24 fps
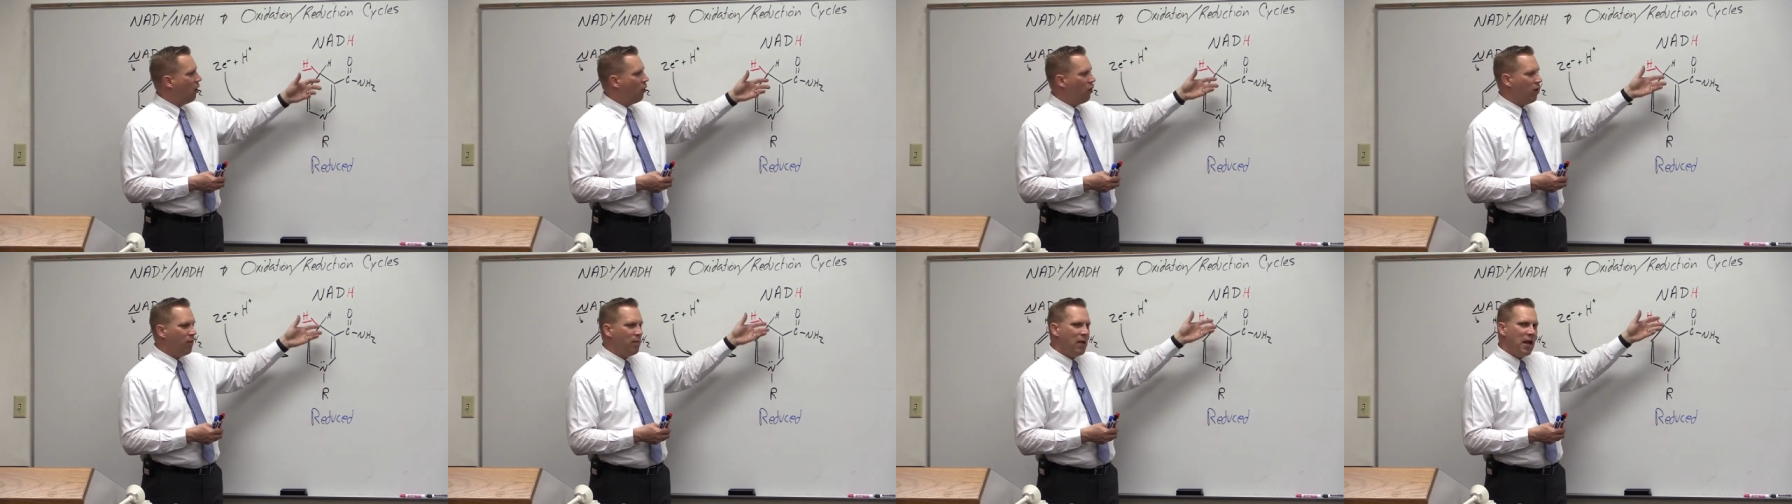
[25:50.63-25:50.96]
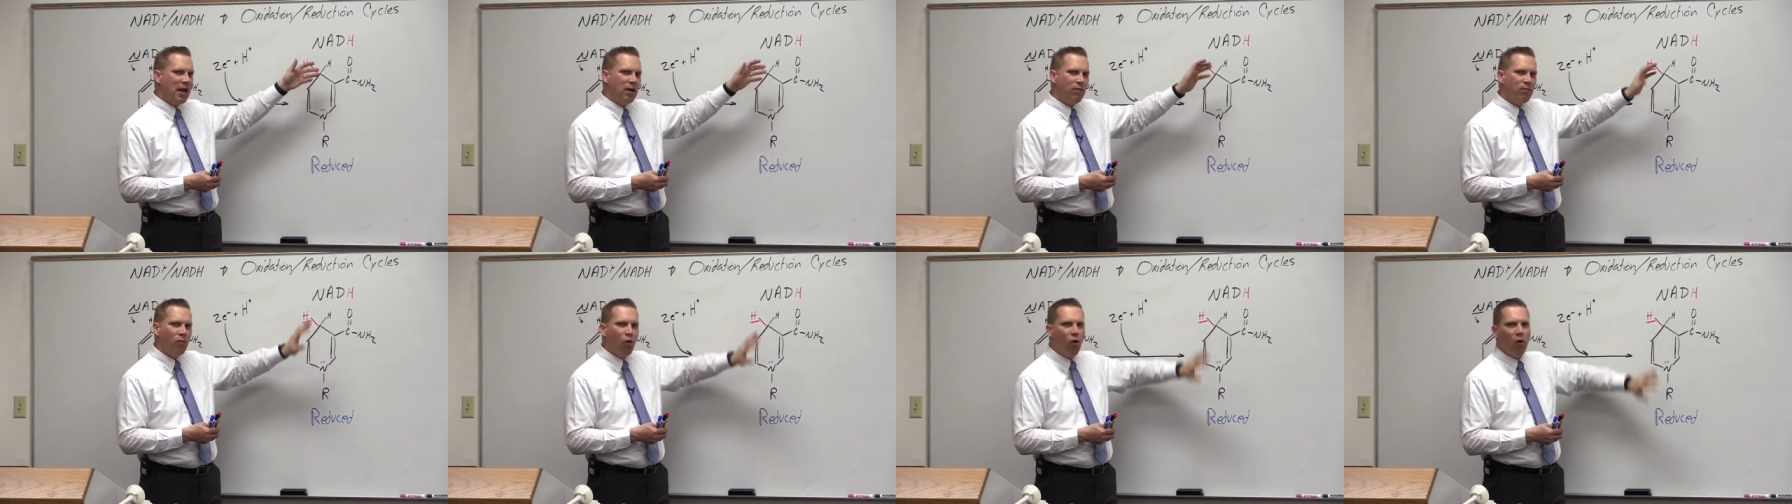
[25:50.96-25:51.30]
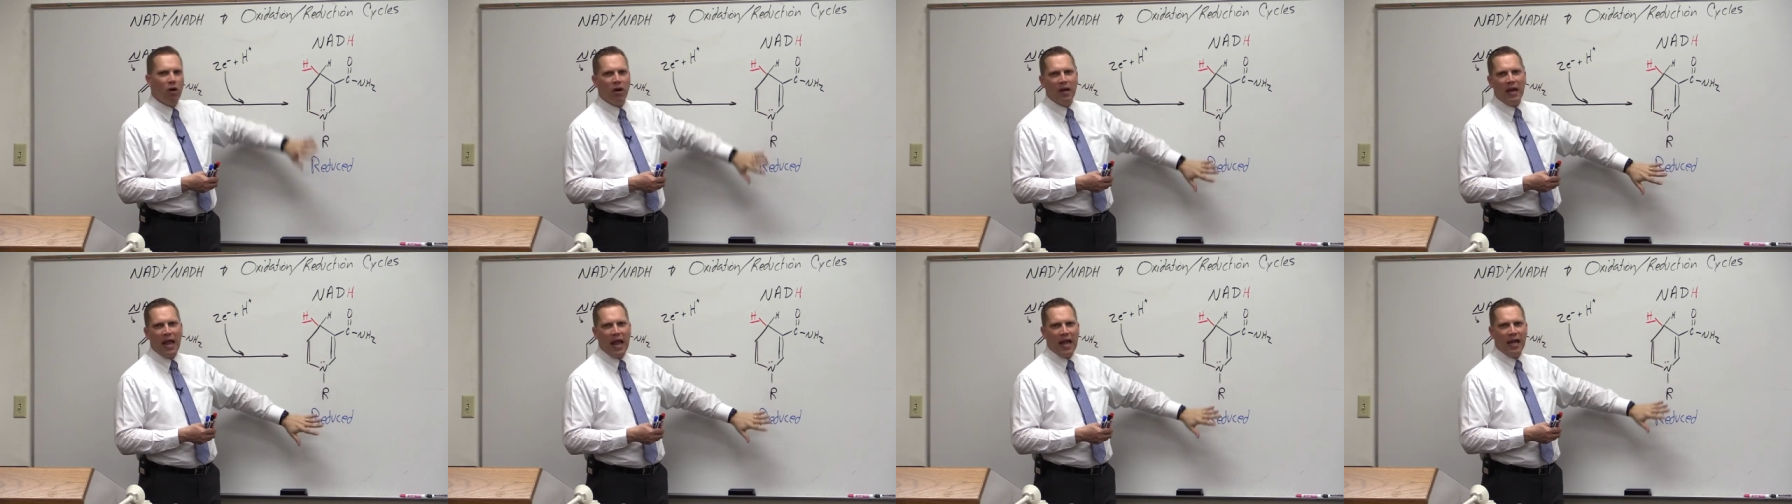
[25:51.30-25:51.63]
or made
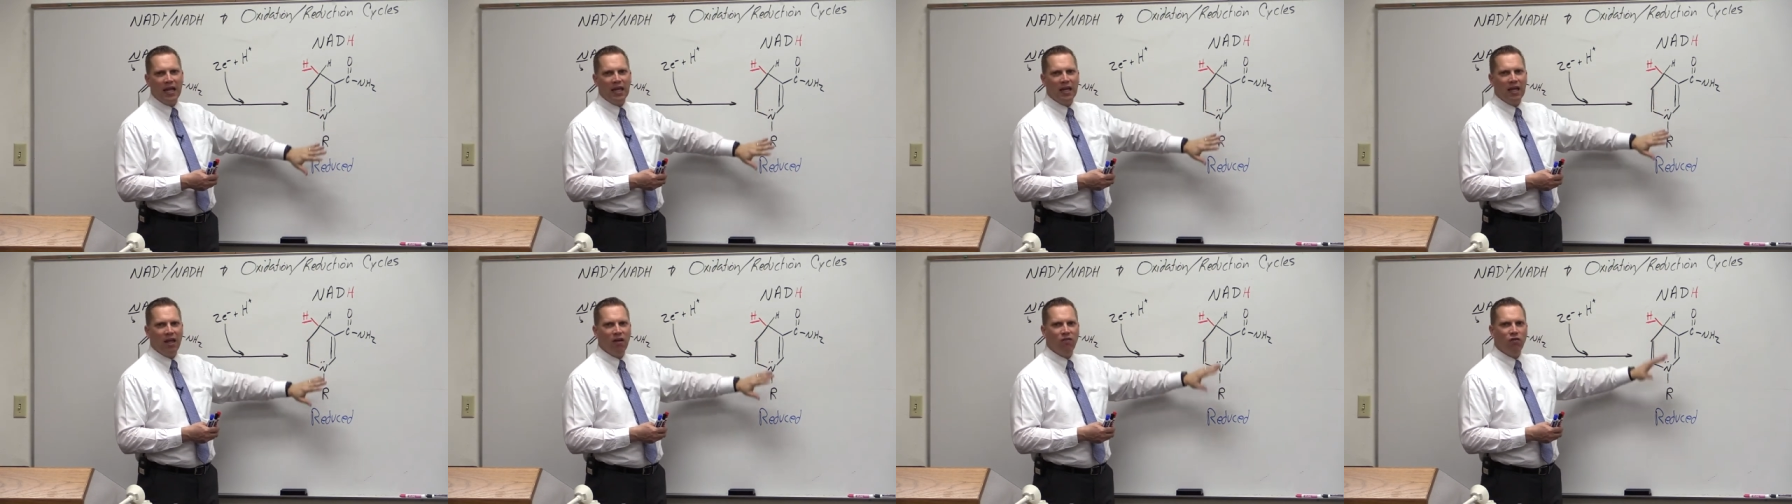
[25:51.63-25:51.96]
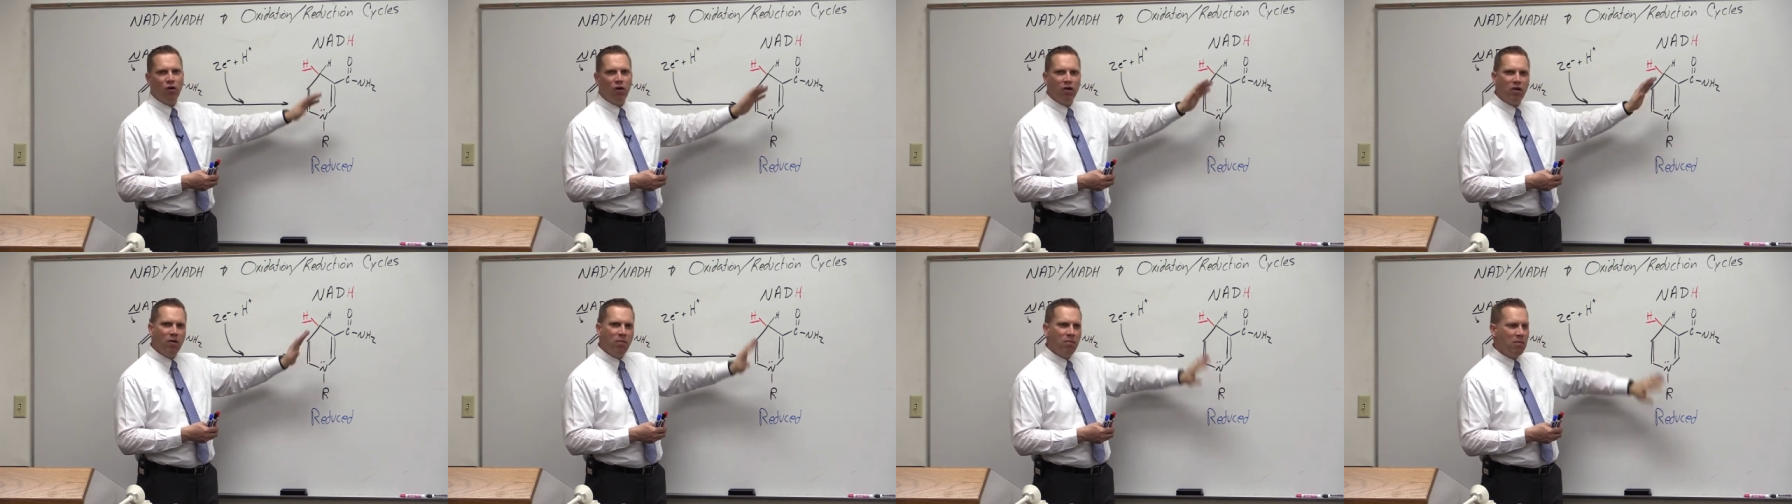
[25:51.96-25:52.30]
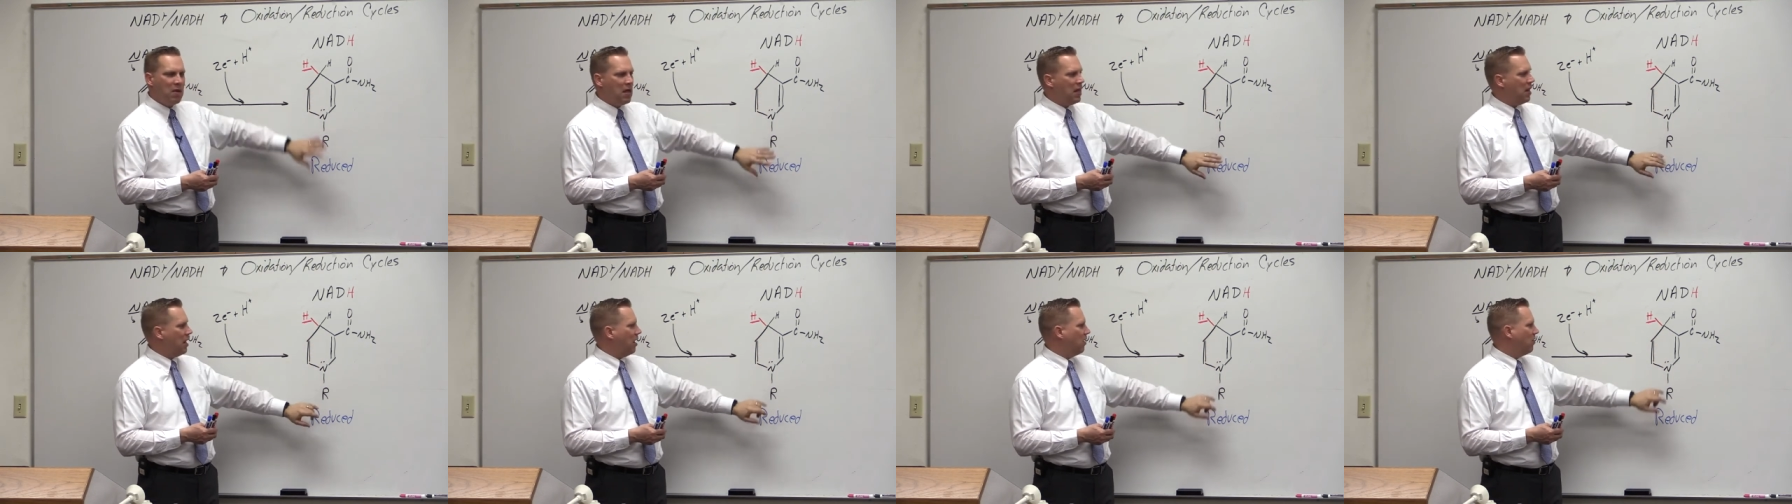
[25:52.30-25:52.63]
more negative or
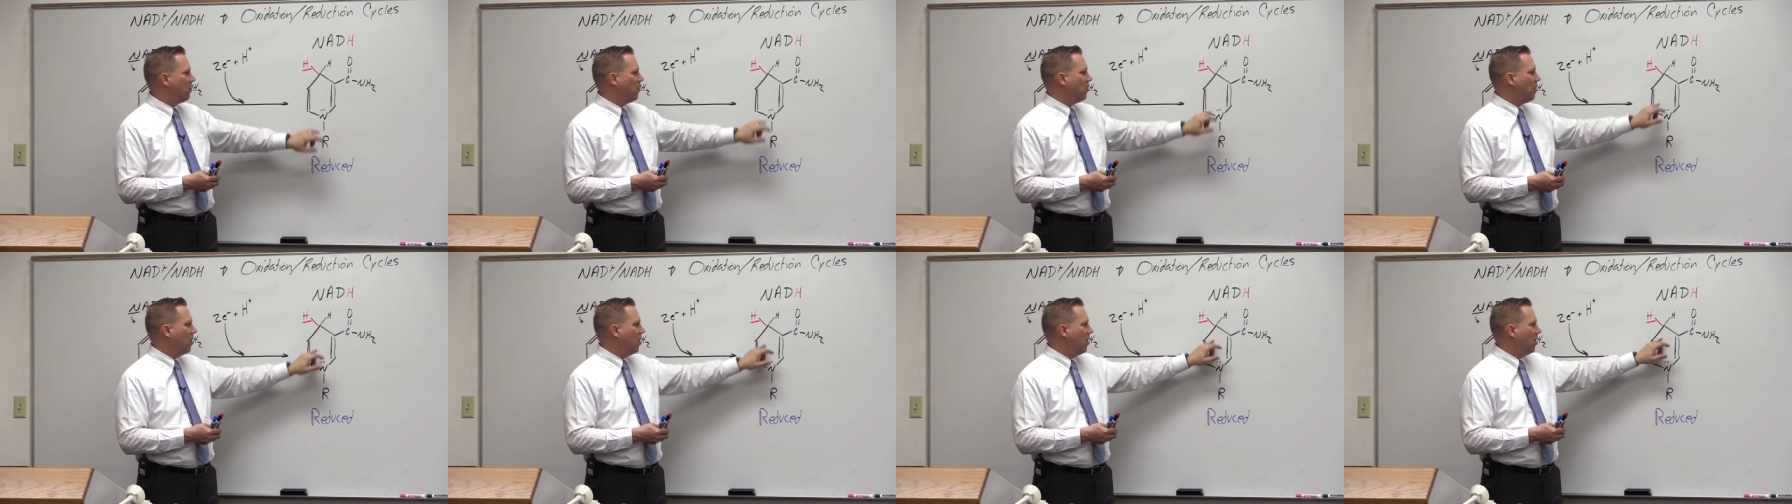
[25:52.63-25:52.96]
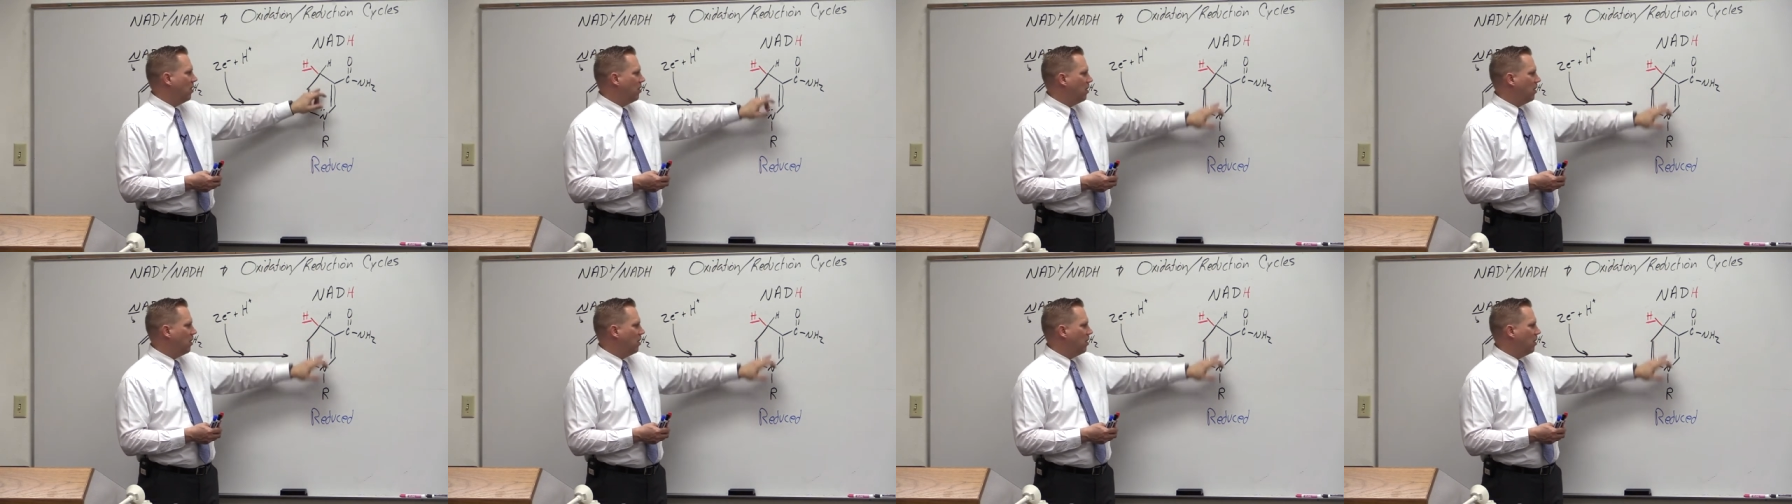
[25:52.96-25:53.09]
diminished